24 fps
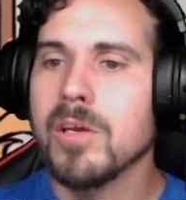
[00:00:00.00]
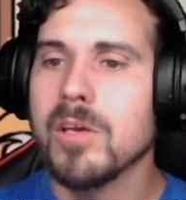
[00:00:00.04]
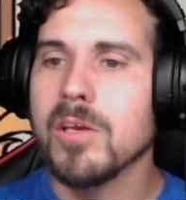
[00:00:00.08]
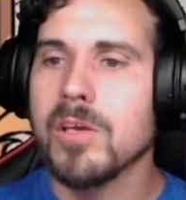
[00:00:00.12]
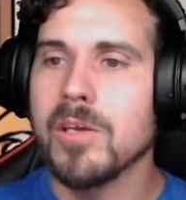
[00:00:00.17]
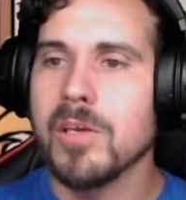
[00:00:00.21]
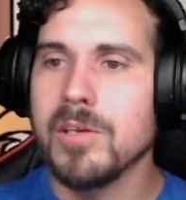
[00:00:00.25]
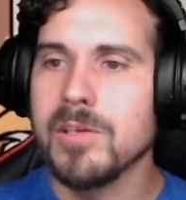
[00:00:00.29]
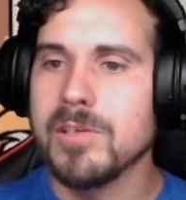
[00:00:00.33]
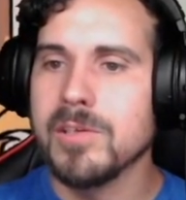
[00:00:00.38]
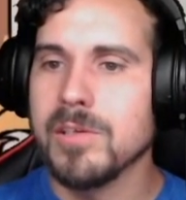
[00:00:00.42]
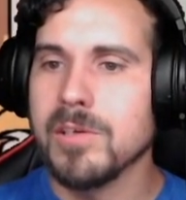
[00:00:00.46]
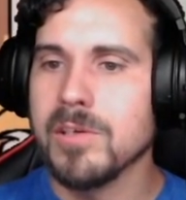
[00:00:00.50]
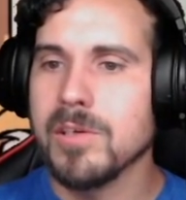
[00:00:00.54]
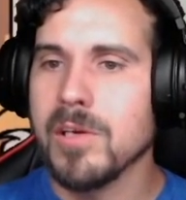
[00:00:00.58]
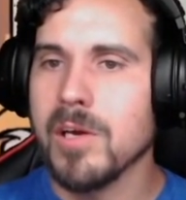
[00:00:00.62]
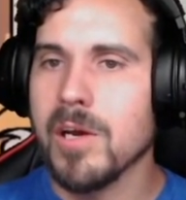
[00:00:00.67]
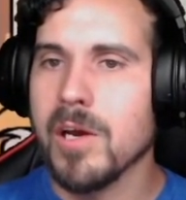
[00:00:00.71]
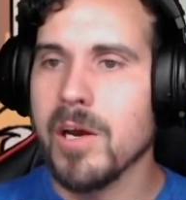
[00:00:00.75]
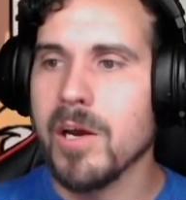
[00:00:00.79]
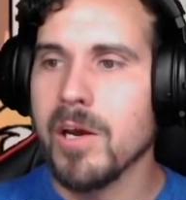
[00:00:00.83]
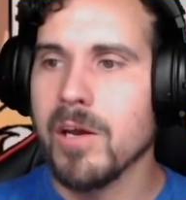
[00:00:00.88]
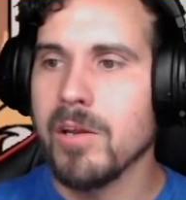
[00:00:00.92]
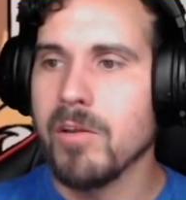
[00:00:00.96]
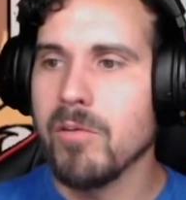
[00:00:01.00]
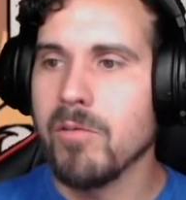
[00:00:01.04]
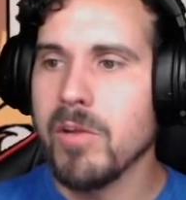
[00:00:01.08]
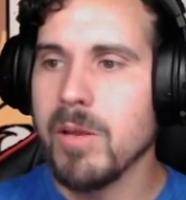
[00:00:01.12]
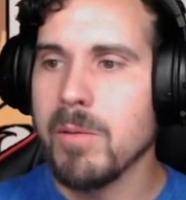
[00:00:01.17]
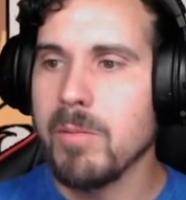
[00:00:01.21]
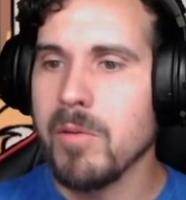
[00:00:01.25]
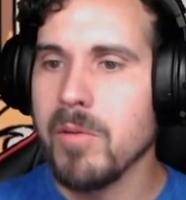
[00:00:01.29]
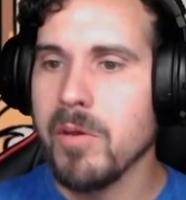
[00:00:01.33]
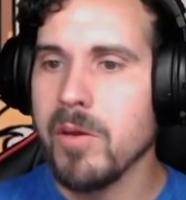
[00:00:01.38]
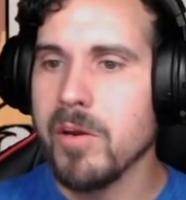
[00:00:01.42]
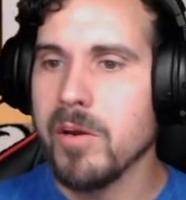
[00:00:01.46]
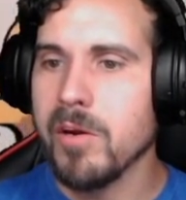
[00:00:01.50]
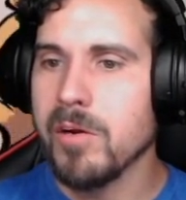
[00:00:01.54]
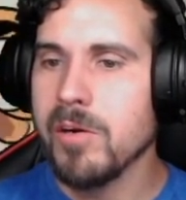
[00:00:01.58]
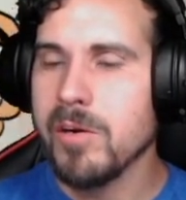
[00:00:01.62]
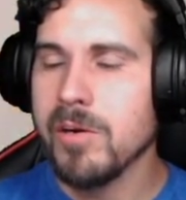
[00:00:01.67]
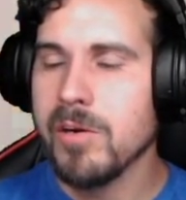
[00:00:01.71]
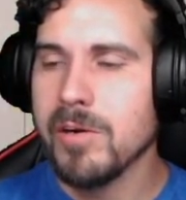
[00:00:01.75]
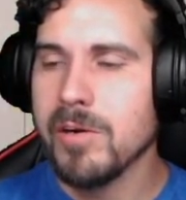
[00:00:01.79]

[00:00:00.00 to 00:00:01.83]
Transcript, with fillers: Easy. Uh, no name there.